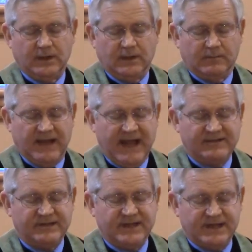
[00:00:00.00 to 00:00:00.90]
But
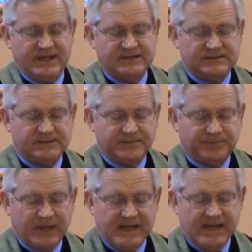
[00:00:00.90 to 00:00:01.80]
as it is,
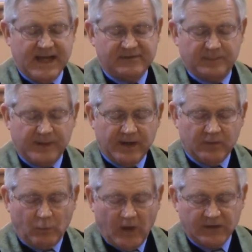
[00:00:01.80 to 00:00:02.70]
he has appeared
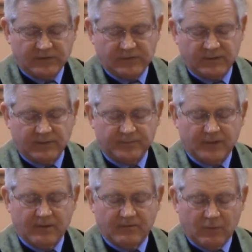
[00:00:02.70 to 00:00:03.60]
once
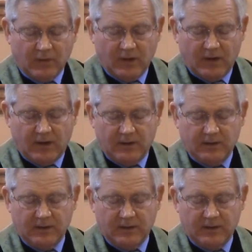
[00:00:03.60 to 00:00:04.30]
for all